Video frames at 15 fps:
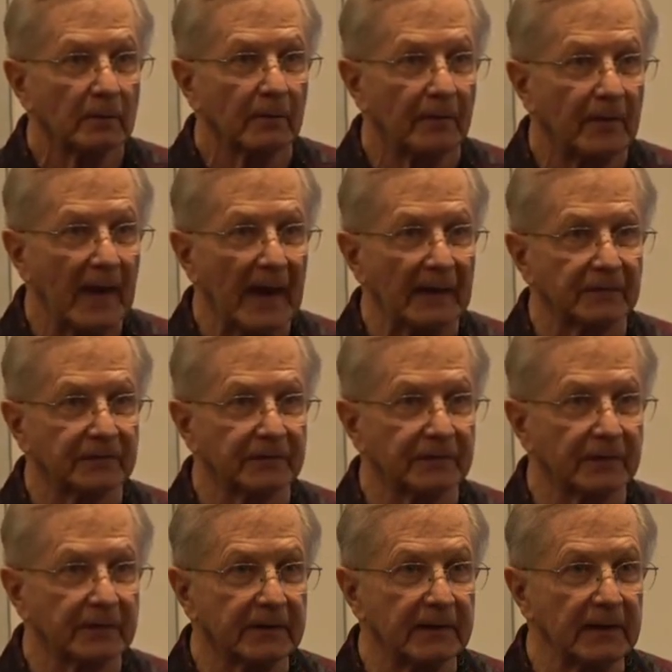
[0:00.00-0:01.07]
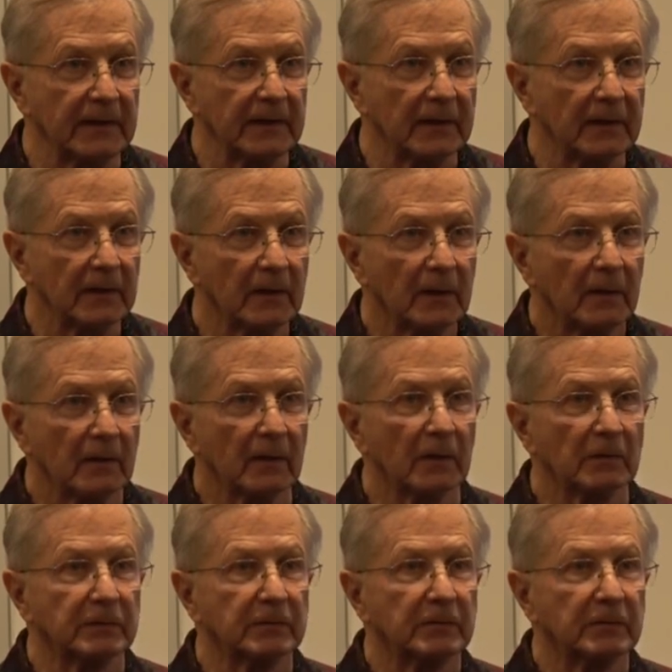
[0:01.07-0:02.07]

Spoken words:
That's the key. There's